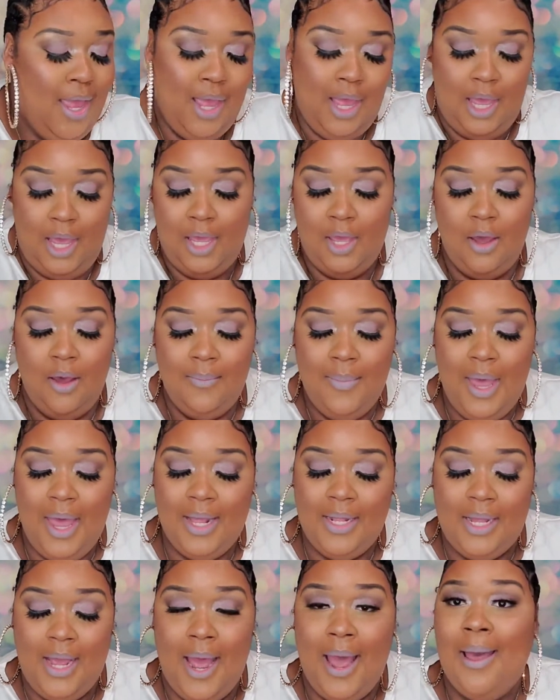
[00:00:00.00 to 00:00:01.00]
And y'all might have
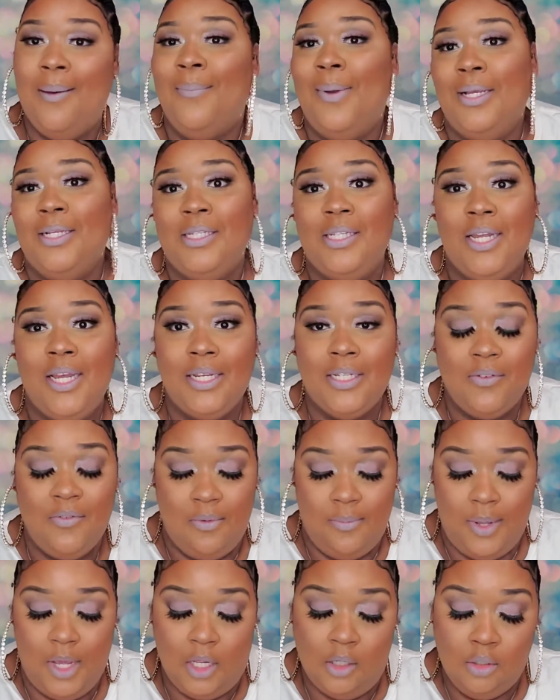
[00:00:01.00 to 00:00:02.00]
to hide my snacks
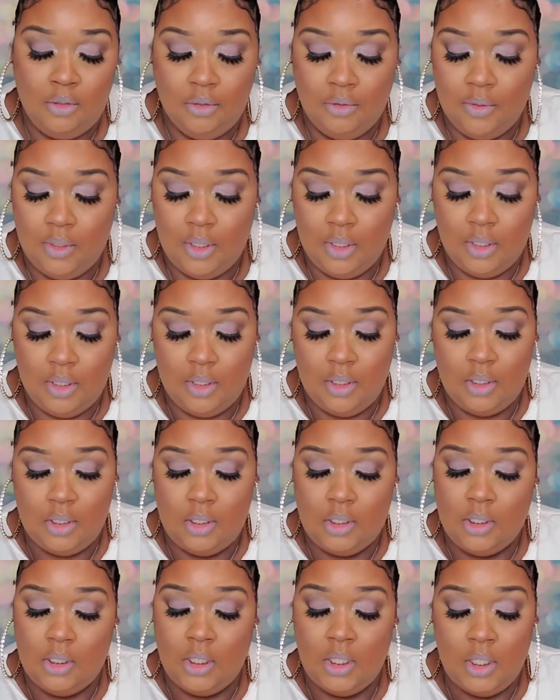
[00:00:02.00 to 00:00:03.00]
from Andrew,
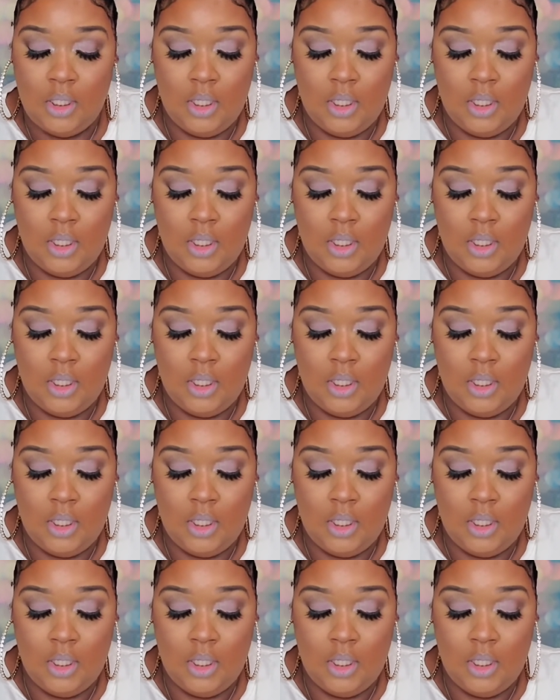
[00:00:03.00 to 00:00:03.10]
because